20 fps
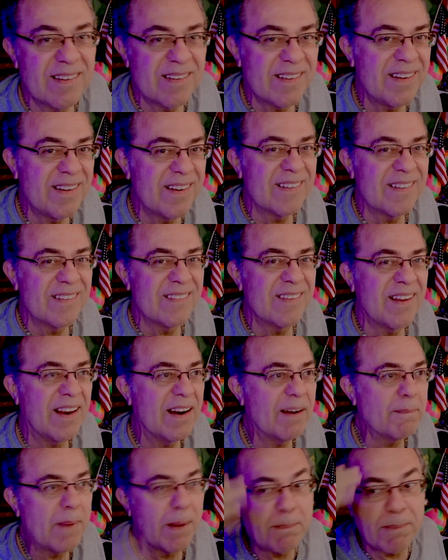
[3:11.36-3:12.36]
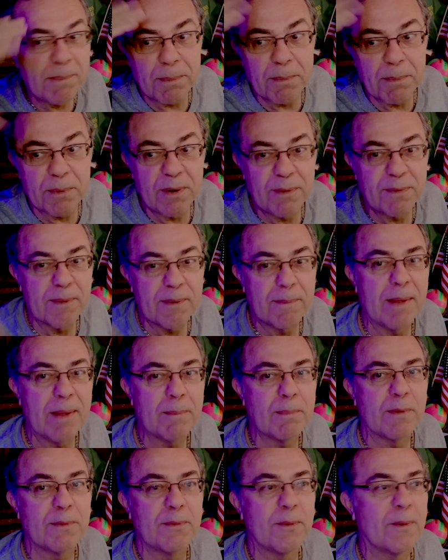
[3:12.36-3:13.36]
you know, and then my memory from
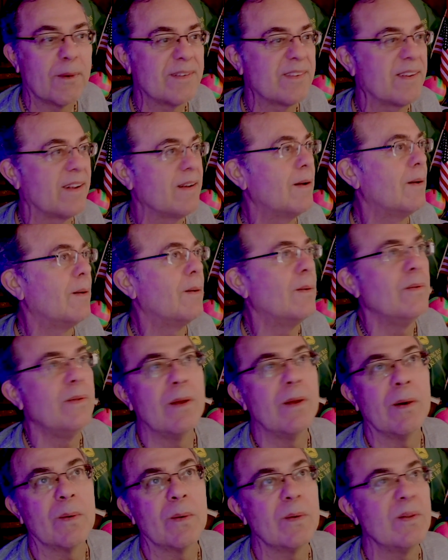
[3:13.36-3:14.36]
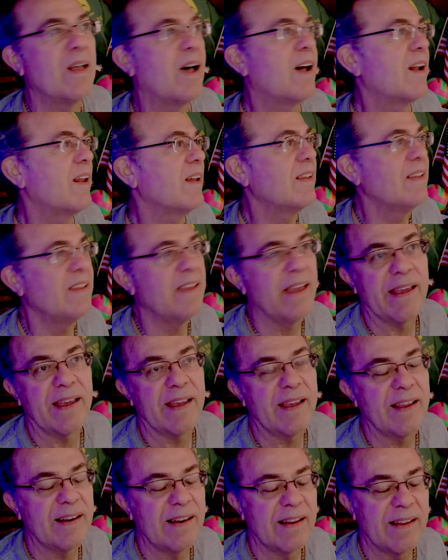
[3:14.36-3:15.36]
that before is like, oh no, not
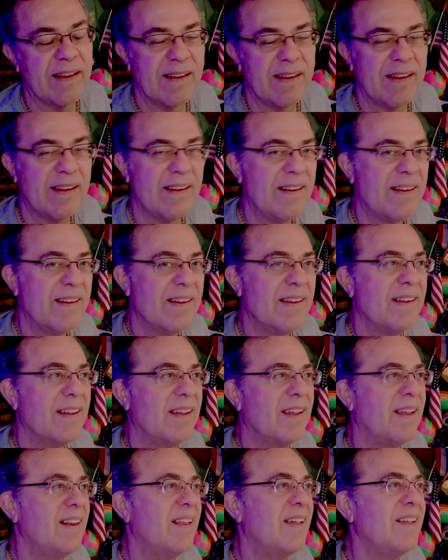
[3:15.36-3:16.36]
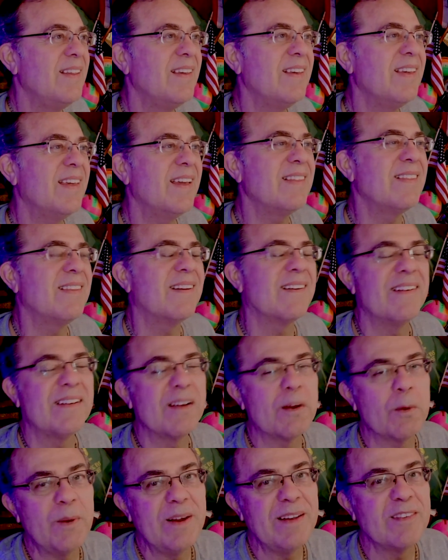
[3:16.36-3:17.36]
again. And then you get there,
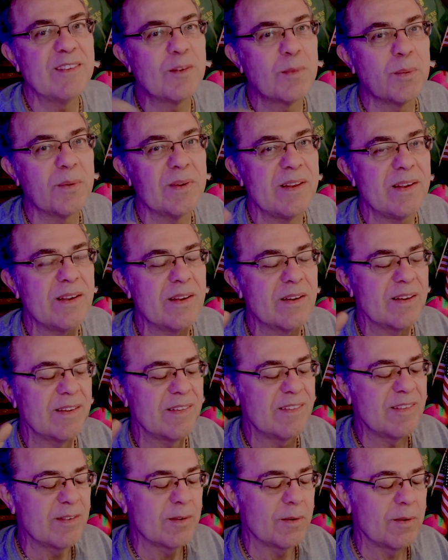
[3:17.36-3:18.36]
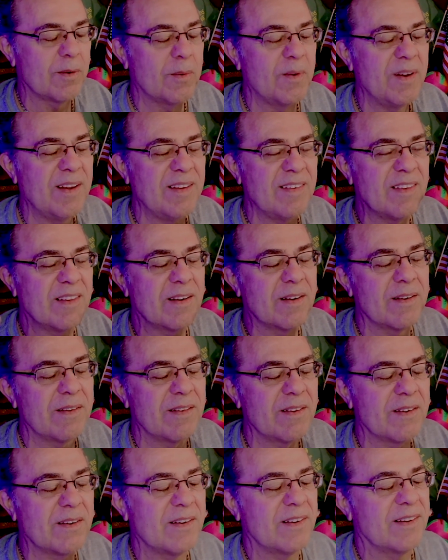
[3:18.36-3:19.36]
and Queens is really good. So Queens,
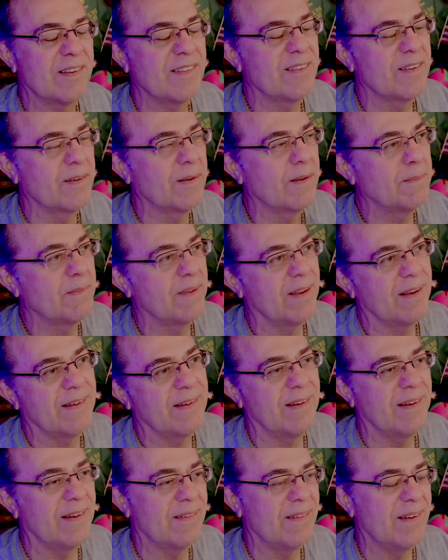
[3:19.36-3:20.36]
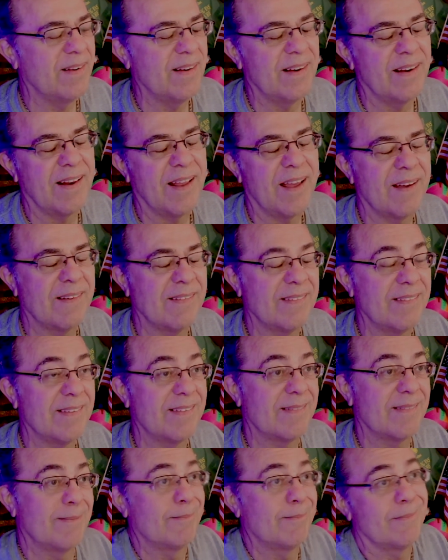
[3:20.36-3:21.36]
they're good. So I'm like, you know, in and out, and
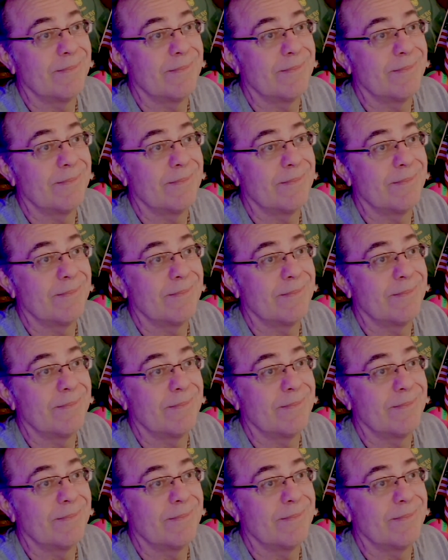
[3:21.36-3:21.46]
just